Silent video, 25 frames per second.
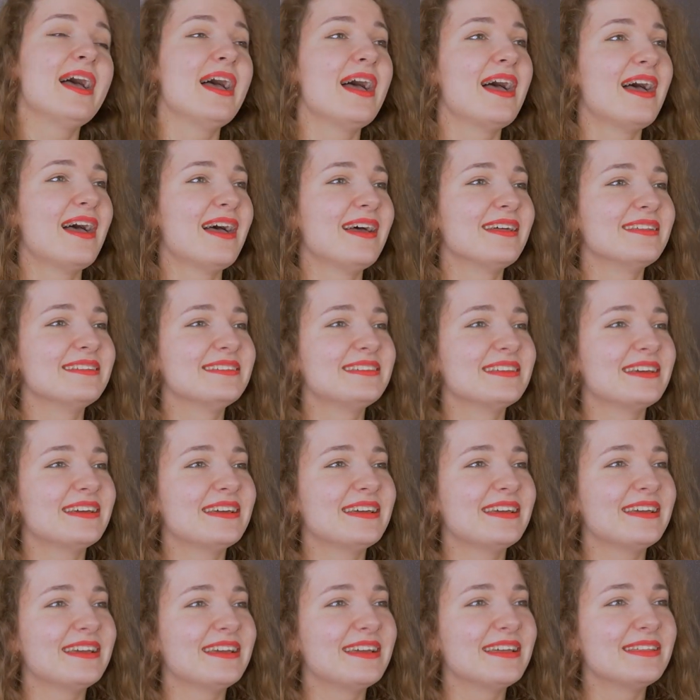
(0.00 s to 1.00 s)
and
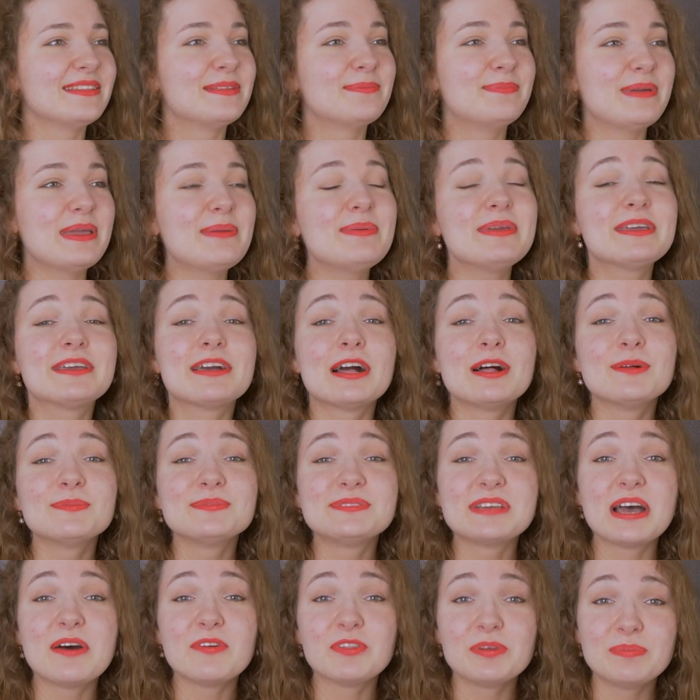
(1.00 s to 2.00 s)
the baby
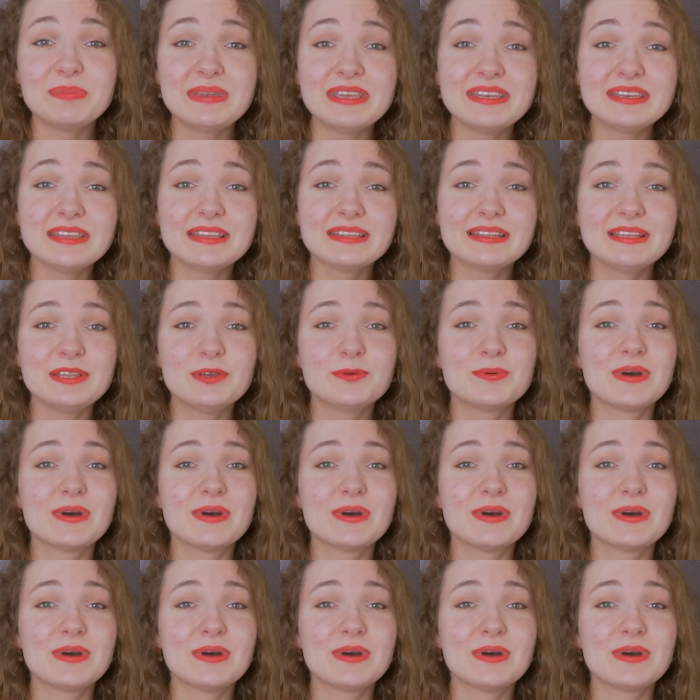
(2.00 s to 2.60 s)
calmed down immediately